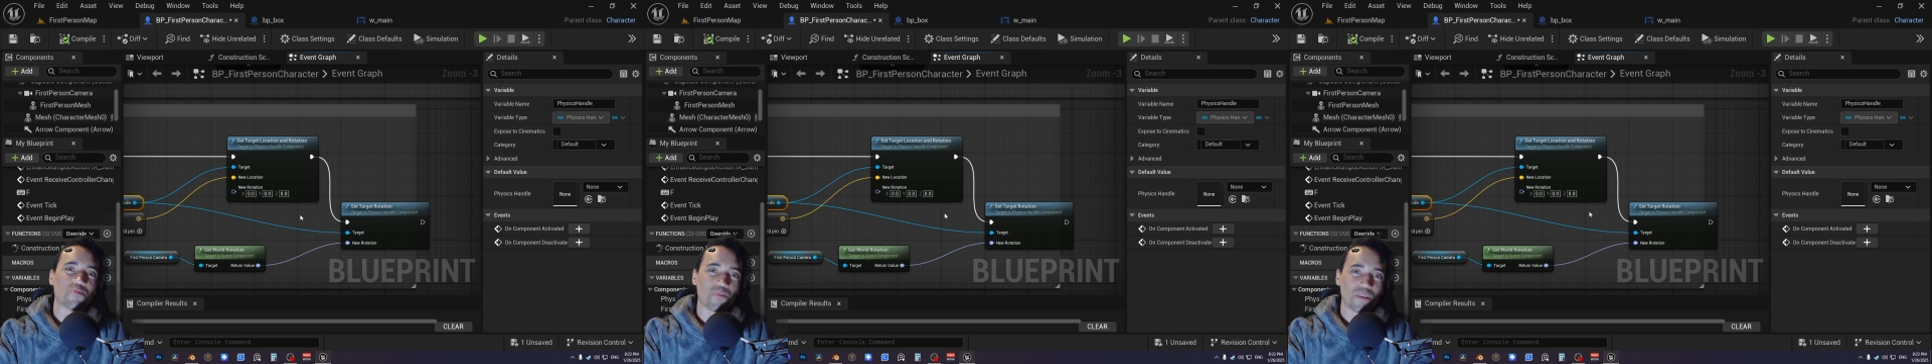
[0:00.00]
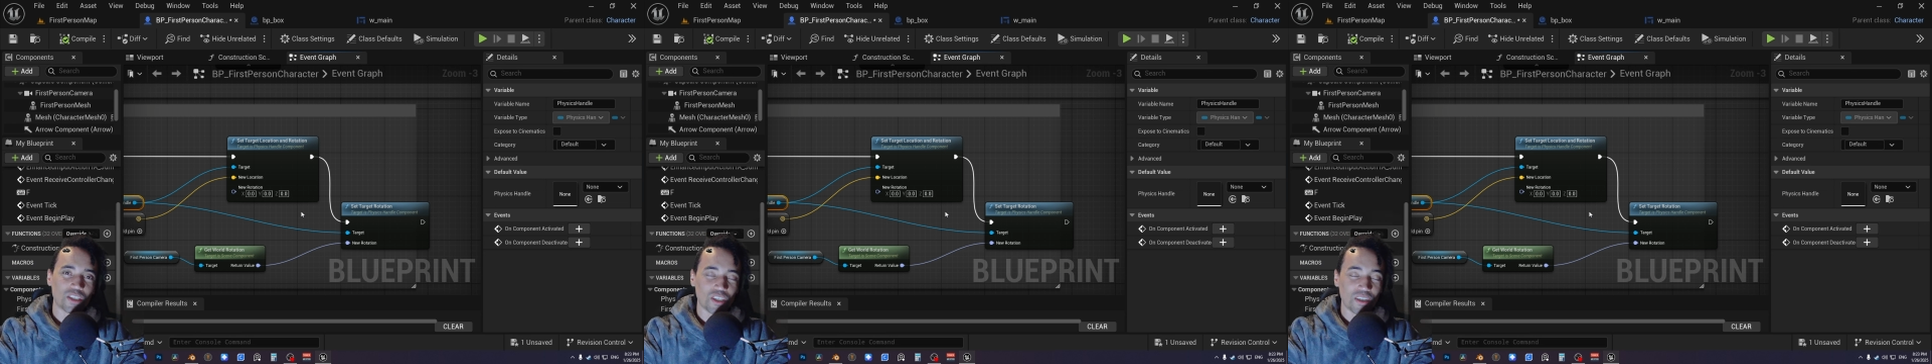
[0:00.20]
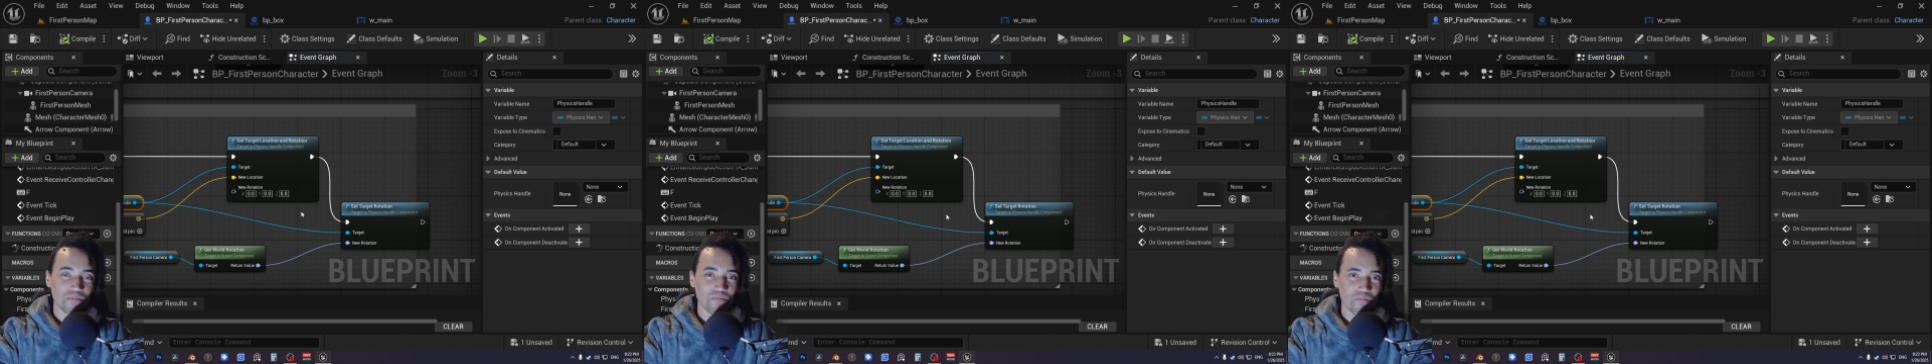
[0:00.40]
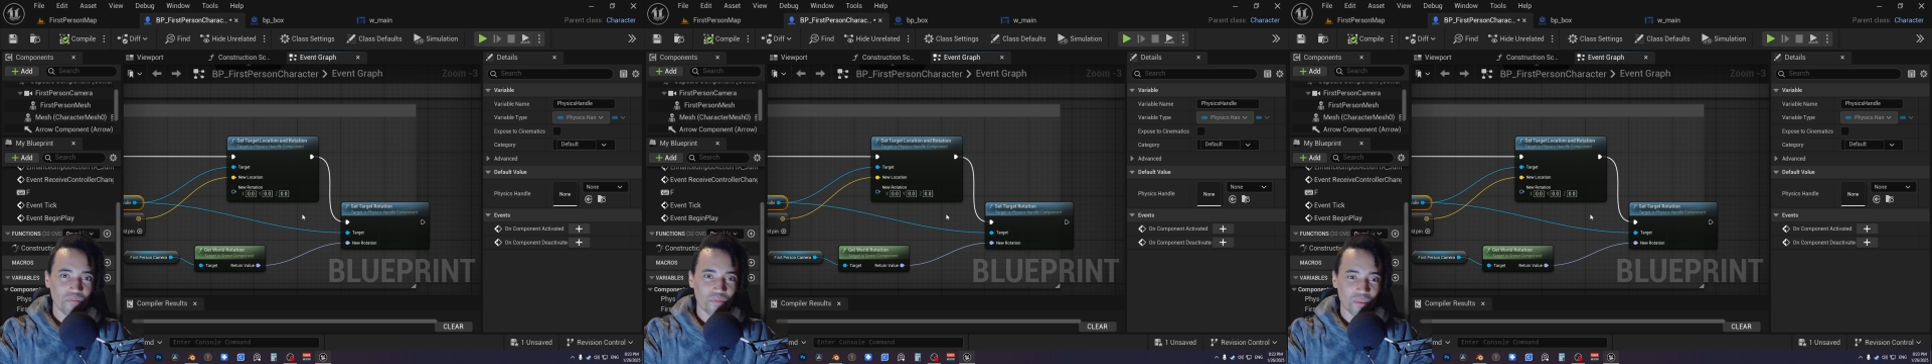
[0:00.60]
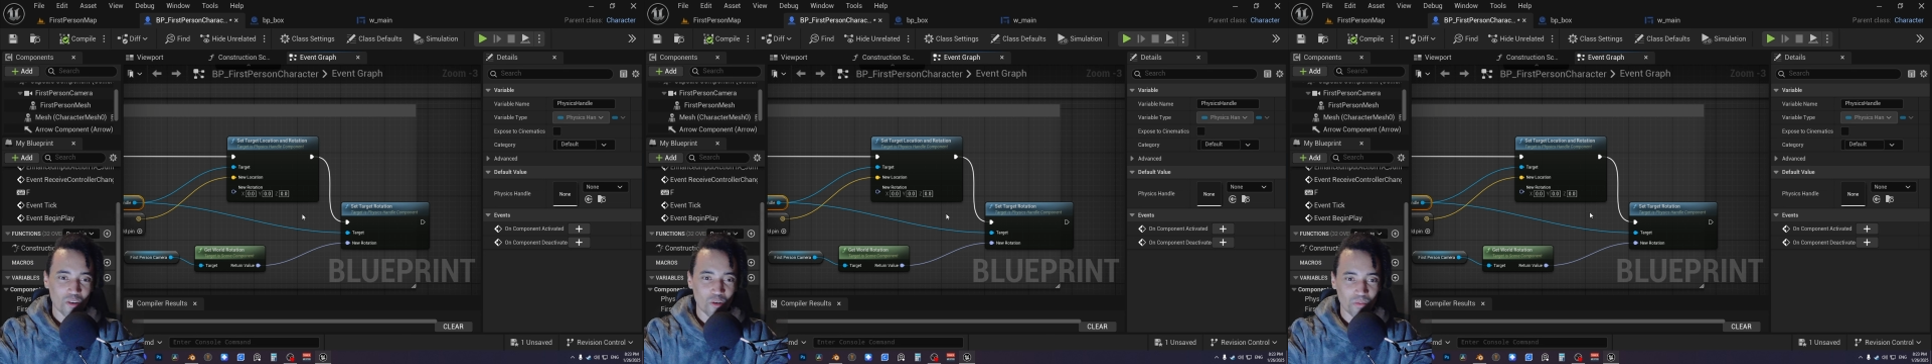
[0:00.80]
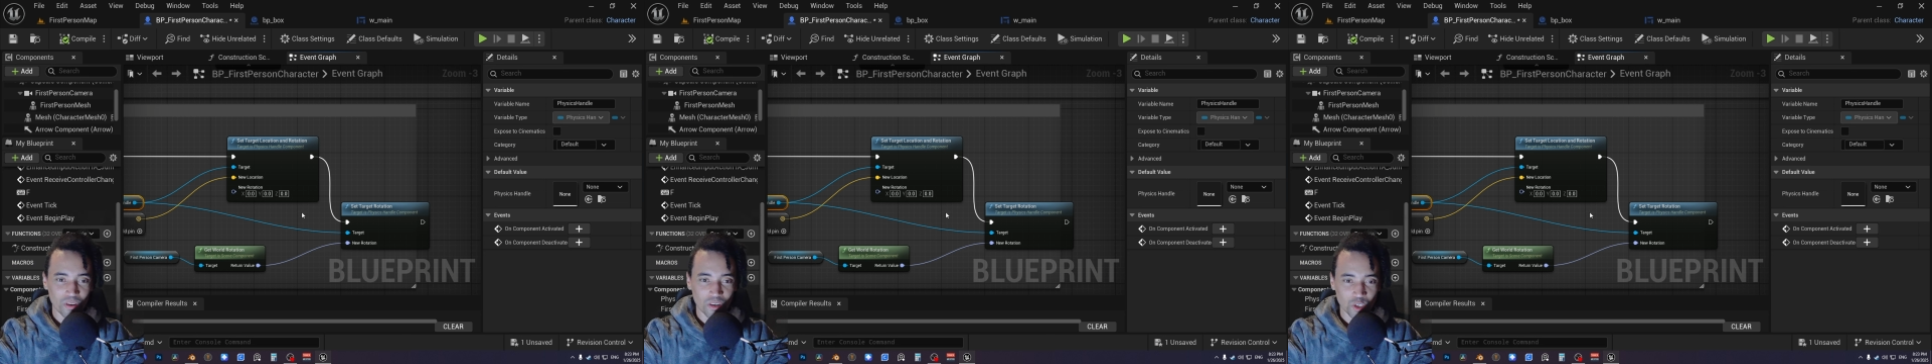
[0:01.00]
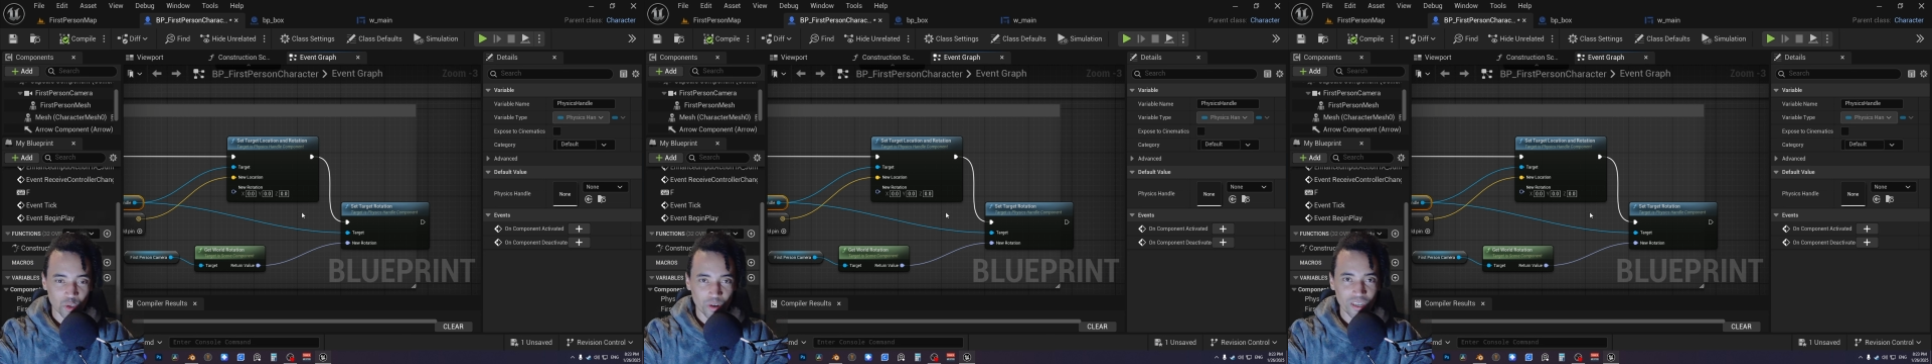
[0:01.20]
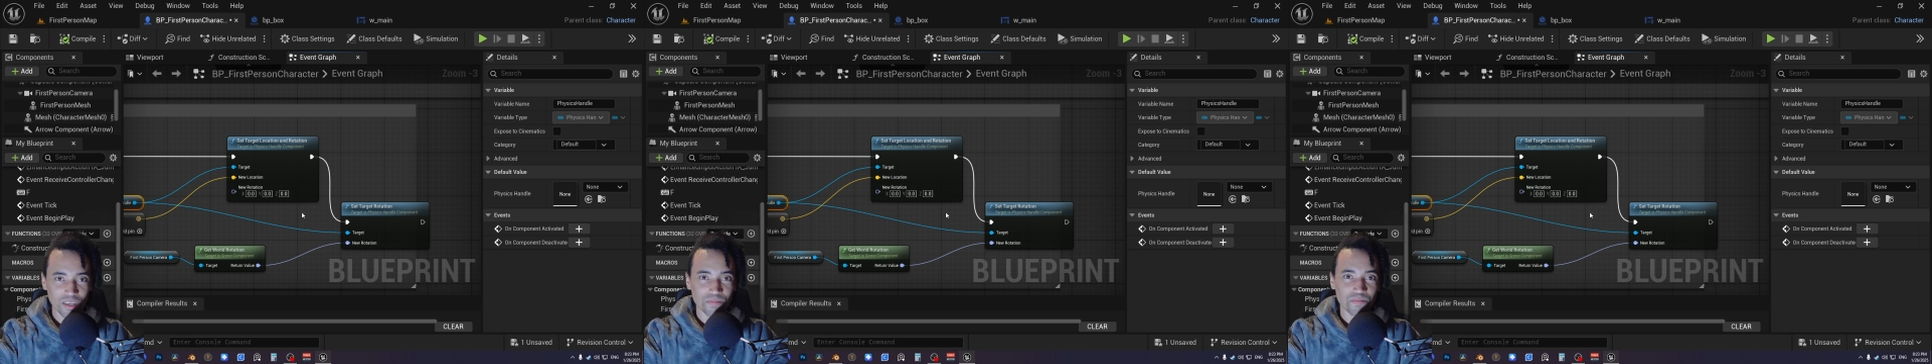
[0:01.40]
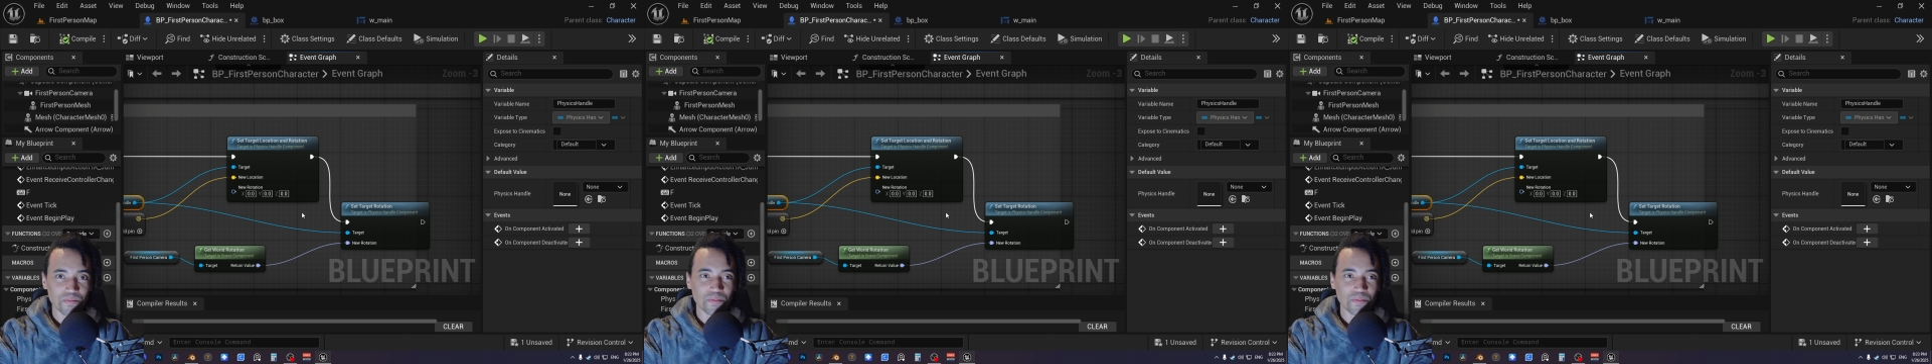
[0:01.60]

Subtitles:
watching. Hope you enjoyed it.